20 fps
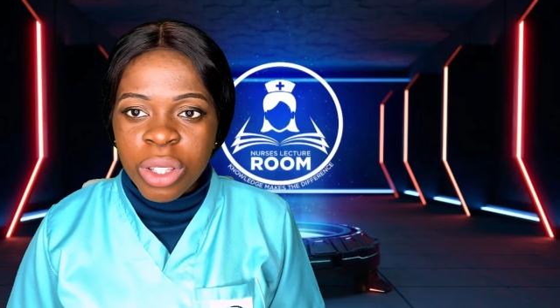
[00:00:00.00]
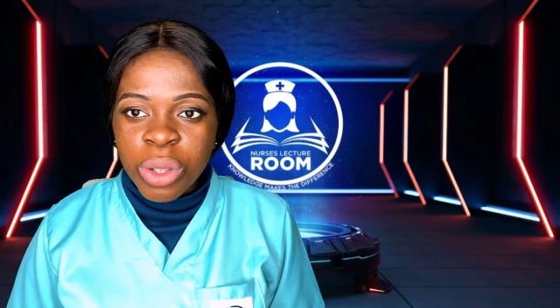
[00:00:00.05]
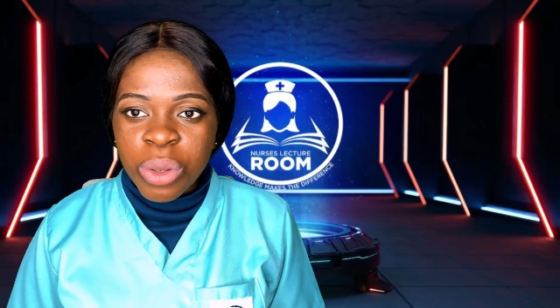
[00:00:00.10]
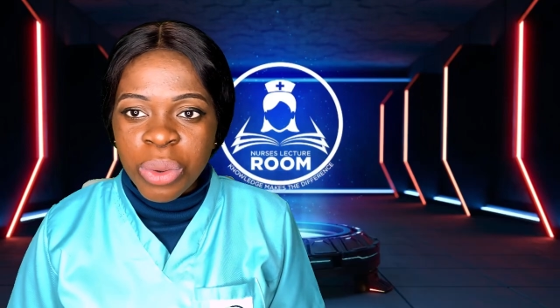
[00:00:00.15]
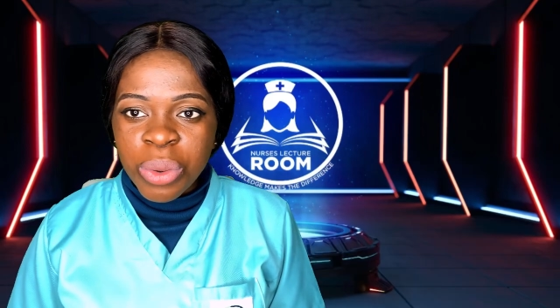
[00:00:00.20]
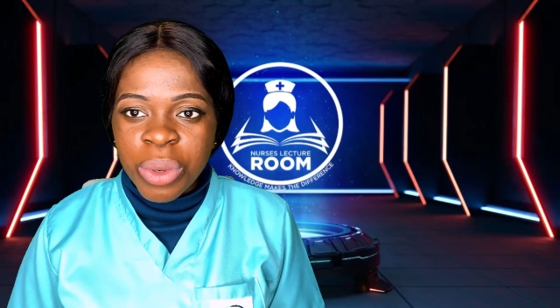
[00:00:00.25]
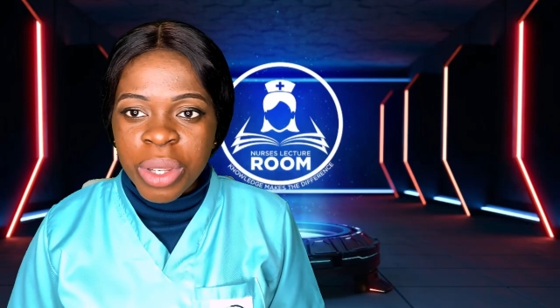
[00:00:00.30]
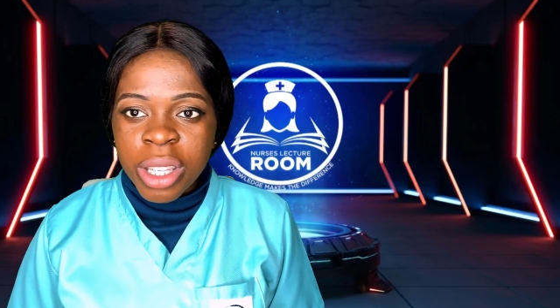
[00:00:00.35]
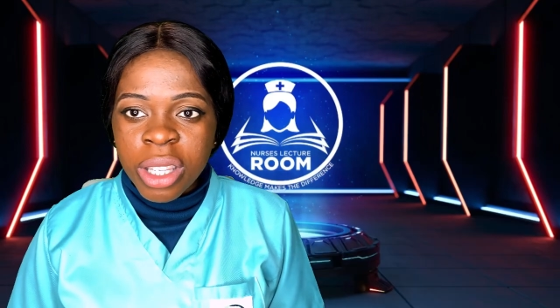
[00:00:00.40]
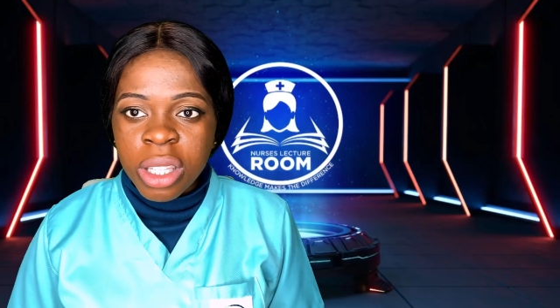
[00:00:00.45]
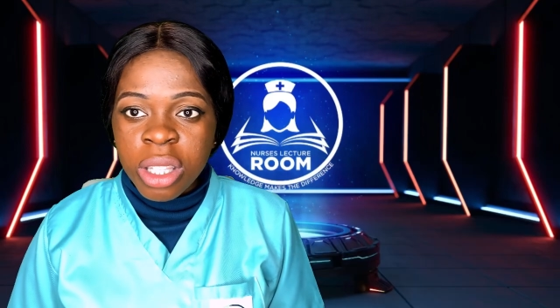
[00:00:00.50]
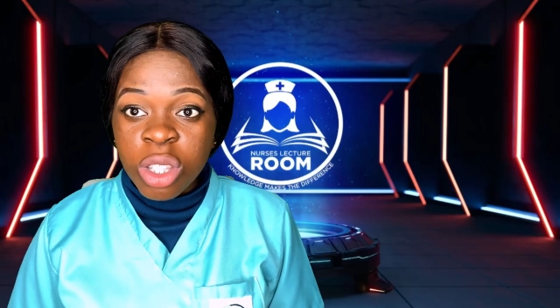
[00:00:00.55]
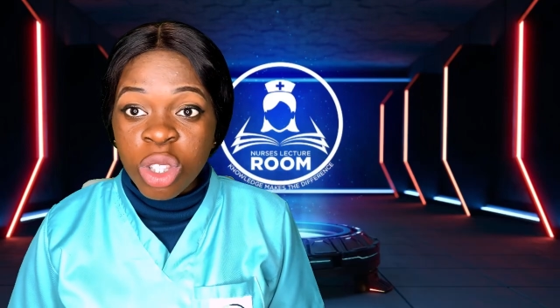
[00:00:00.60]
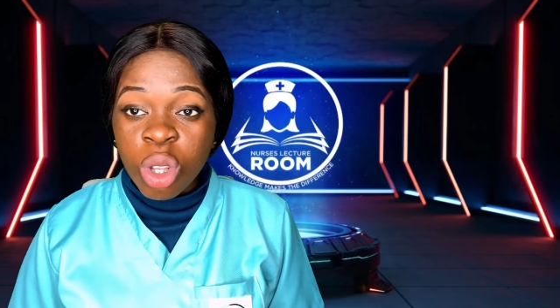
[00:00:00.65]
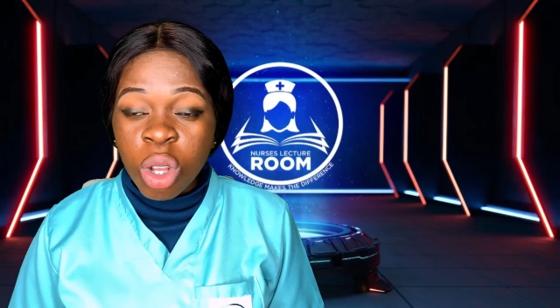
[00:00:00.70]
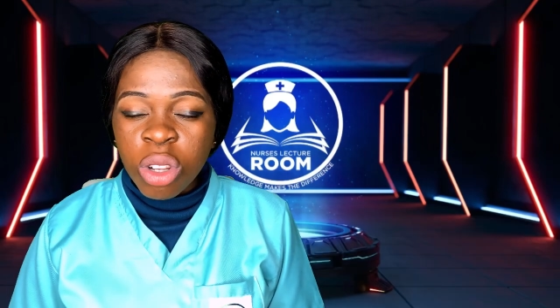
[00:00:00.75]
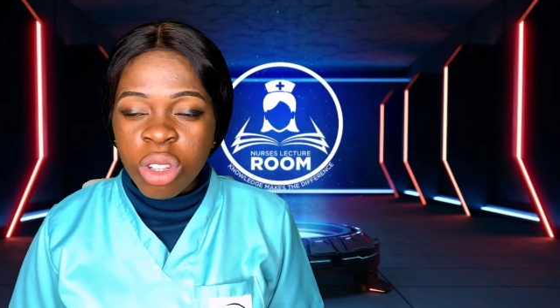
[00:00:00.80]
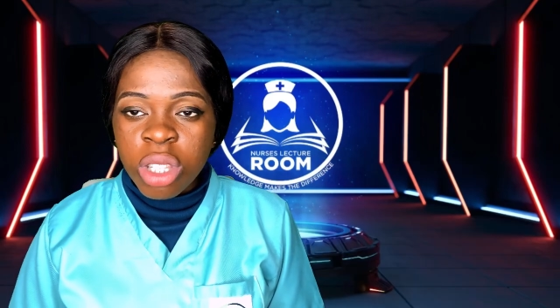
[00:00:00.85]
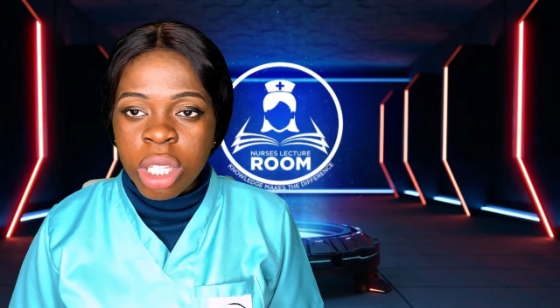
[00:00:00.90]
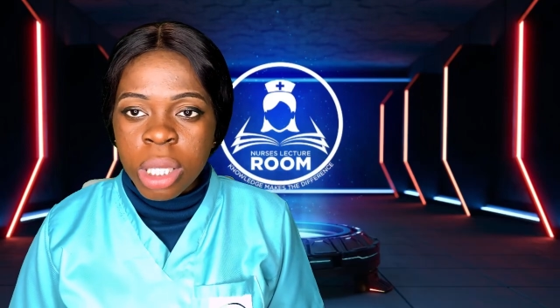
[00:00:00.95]
you is
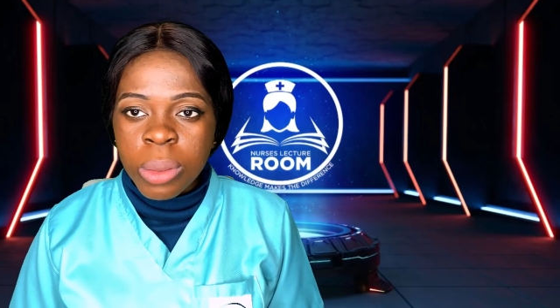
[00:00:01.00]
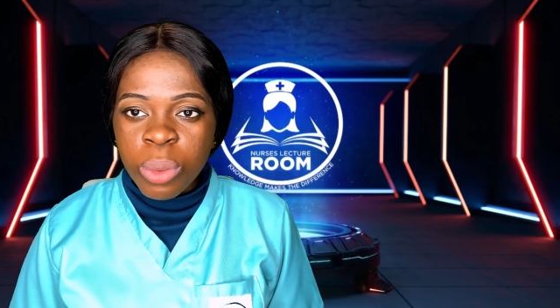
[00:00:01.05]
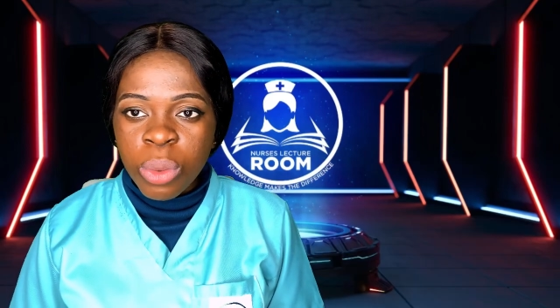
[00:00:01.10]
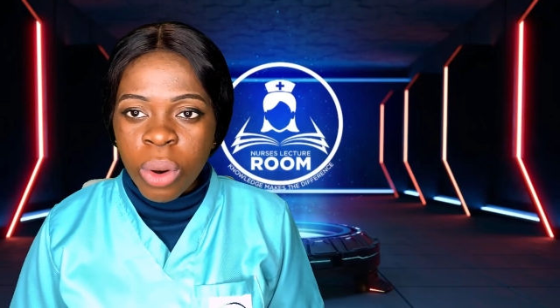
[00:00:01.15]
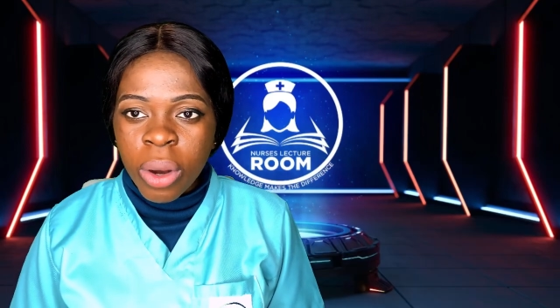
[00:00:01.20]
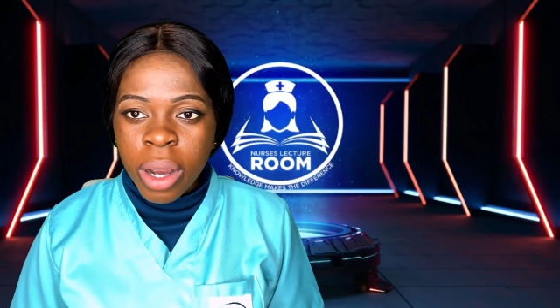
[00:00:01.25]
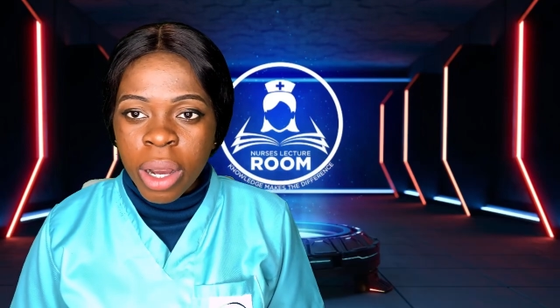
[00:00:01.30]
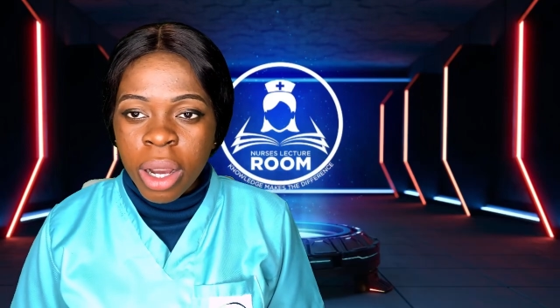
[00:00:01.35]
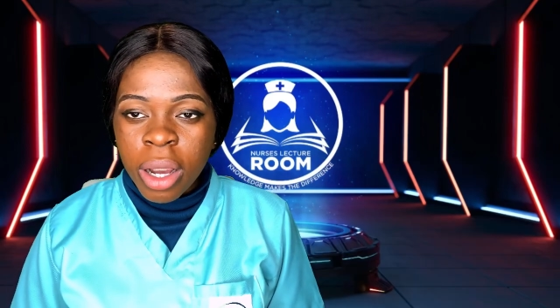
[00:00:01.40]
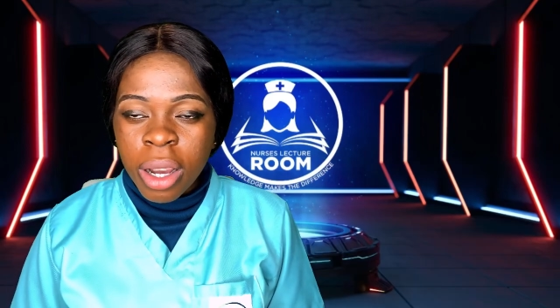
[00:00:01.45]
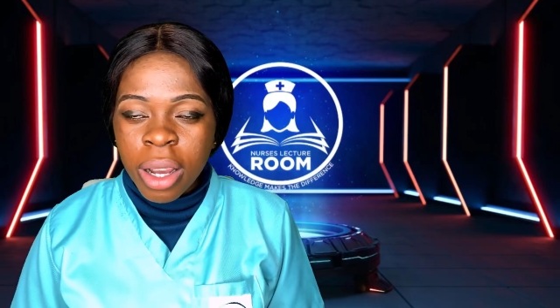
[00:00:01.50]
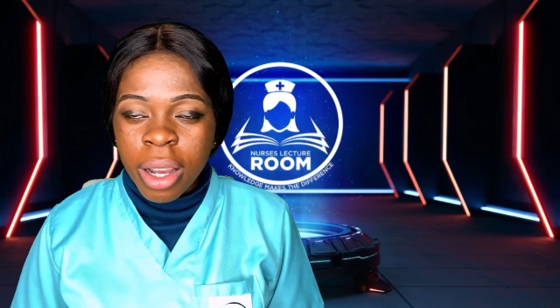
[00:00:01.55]
don't smoke.